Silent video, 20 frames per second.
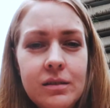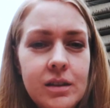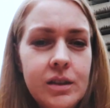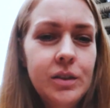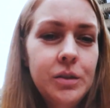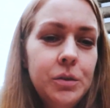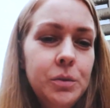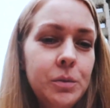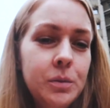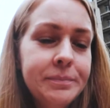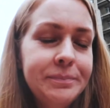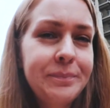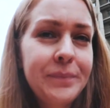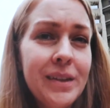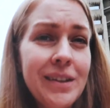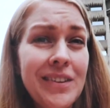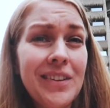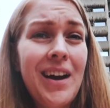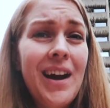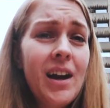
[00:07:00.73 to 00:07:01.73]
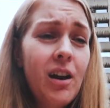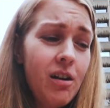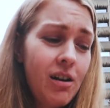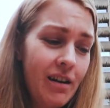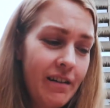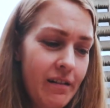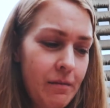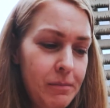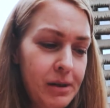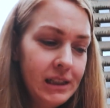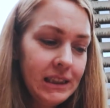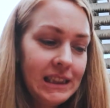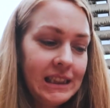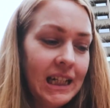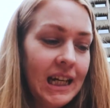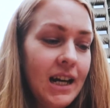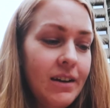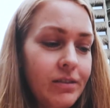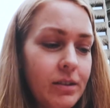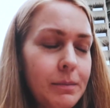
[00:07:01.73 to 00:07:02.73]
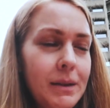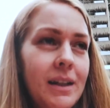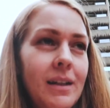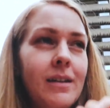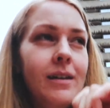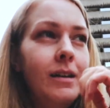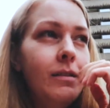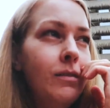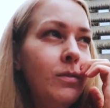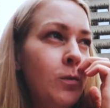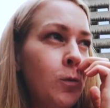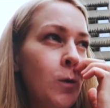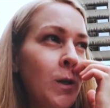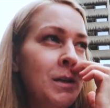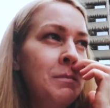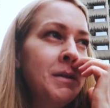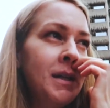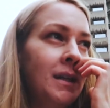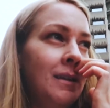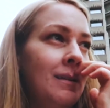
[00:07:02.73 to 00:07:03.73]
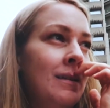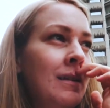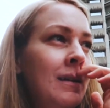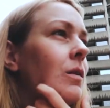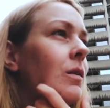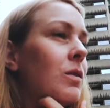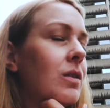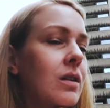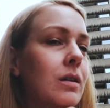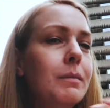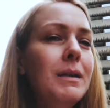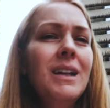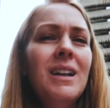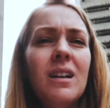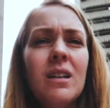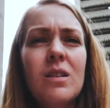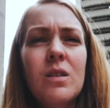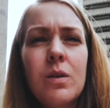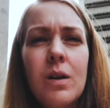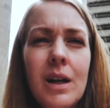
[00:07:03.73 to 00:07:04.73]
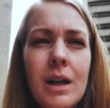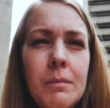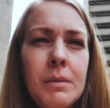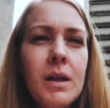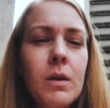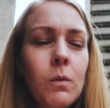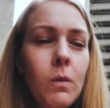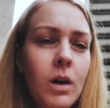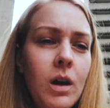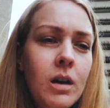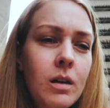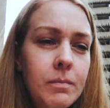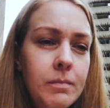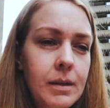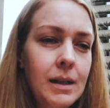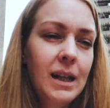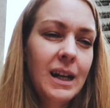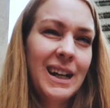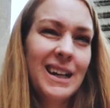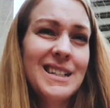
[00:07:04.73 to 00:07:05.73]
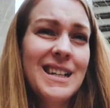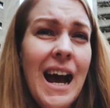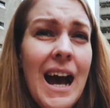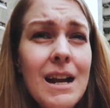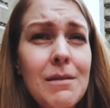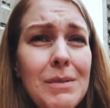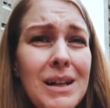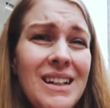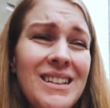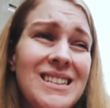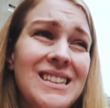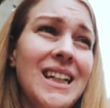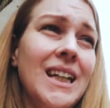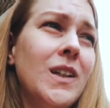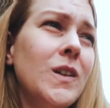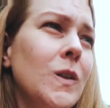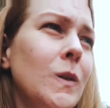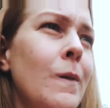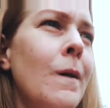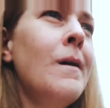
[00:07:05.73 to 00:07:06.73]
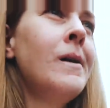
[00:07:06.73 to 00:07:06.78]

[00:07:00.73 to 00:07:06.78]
to Sky Garden, because I have to be there in forty minutes. it was going to be like a twenty minute walk, but like a ten minute cycle.